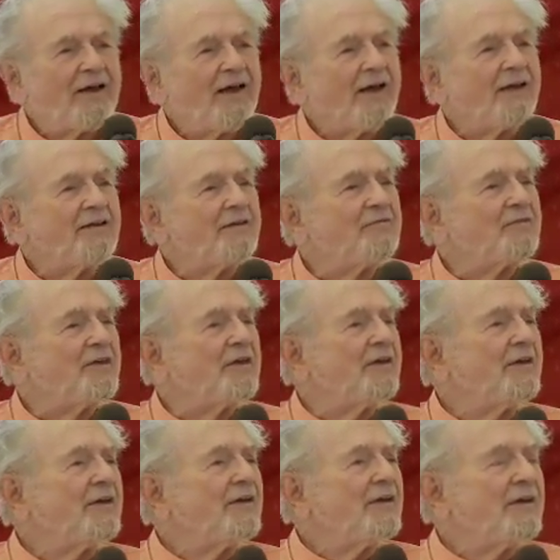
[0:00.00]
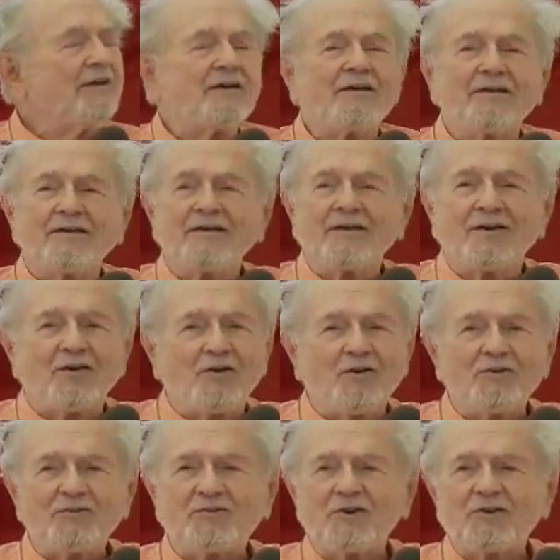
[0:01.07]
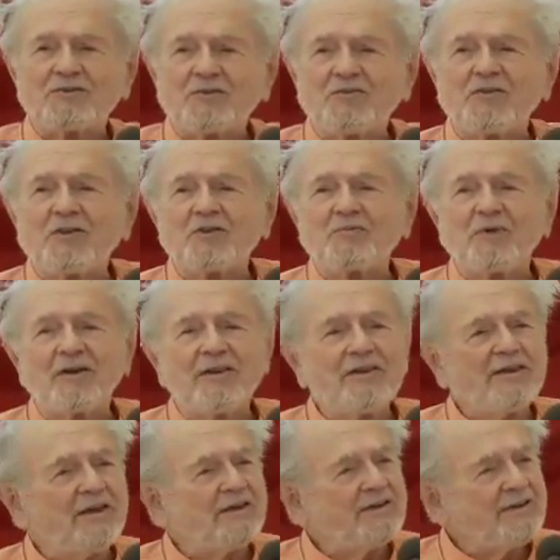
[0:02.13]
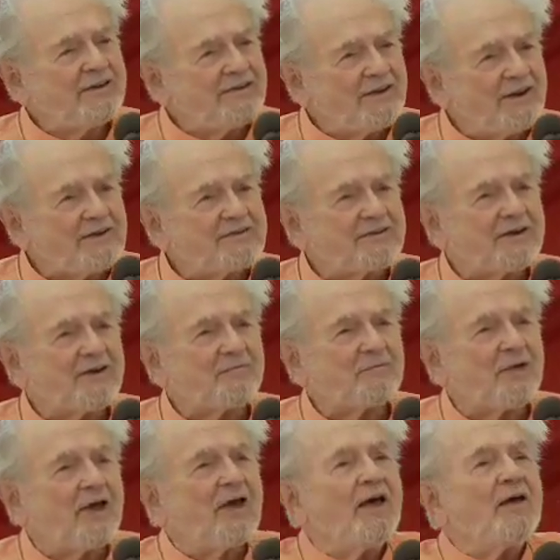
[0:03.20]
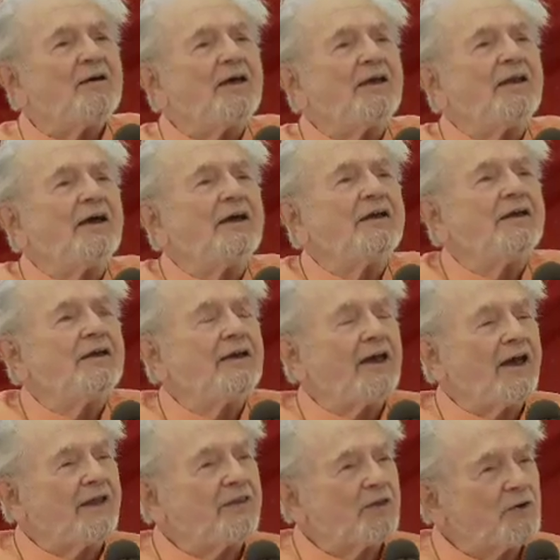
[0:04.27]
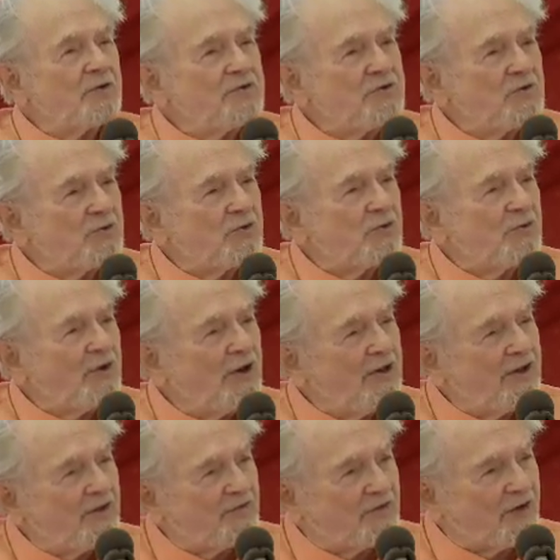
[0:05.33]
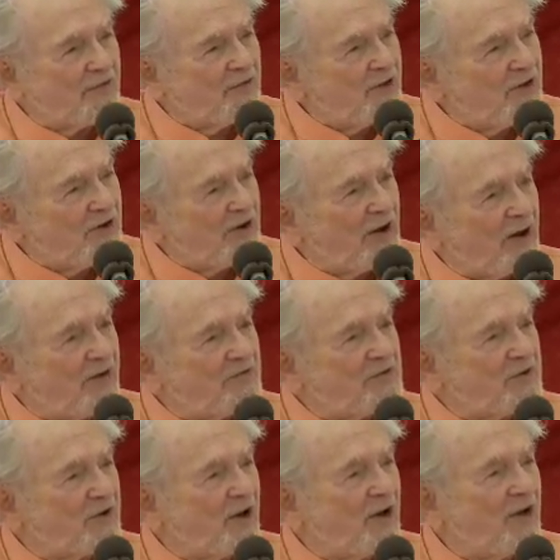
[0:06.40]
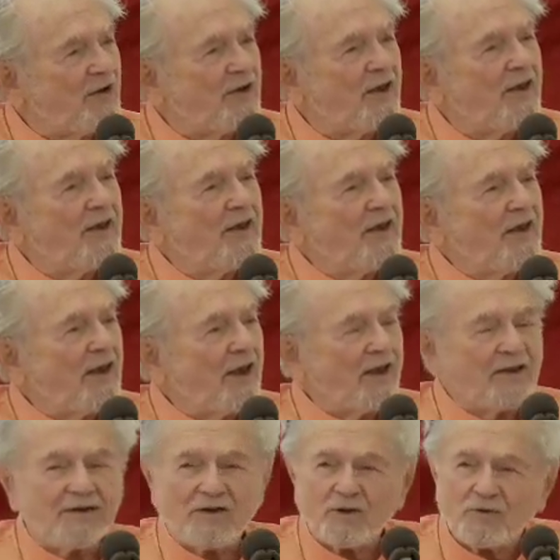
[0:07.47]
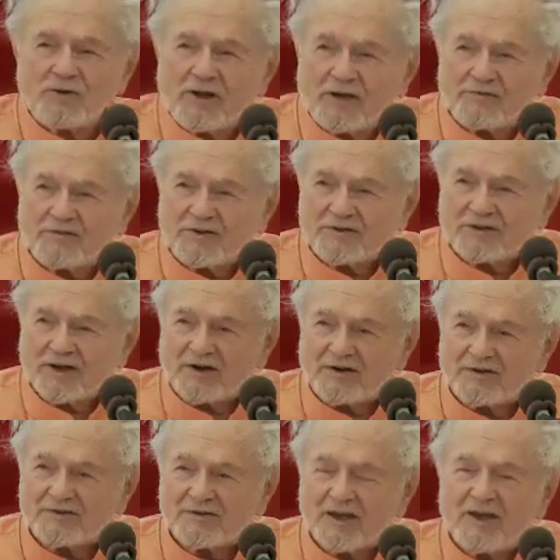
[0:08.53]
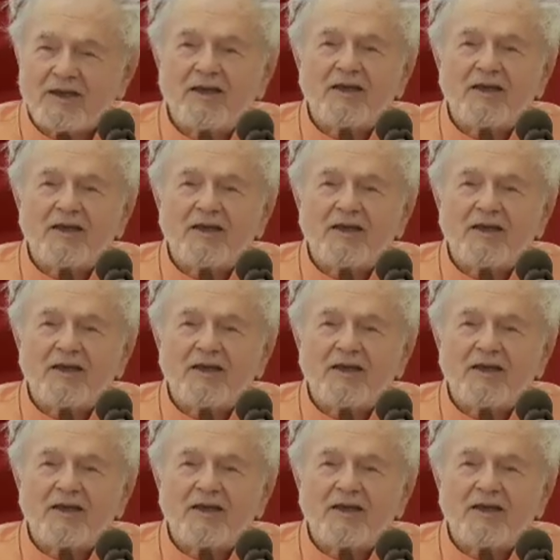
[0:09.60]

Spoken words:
And if they, all sorts of things. But in the end, it does come. And those who really have given their lives to God and don't have desires,